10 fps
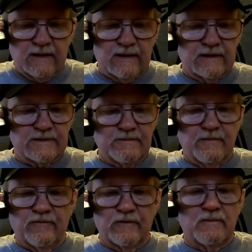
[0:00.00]
this
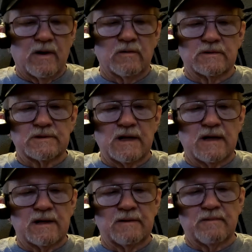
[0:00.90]
football was
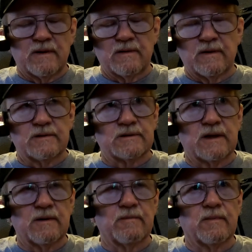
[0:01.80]
signed.
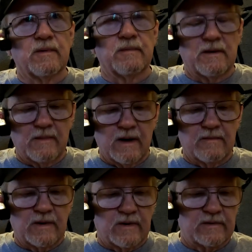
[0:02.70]
My
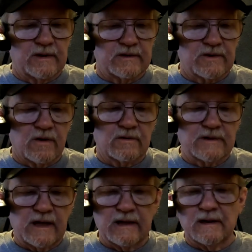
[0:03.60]
mom heard that
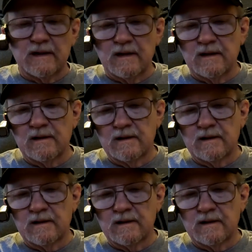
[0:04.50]
Charles Haley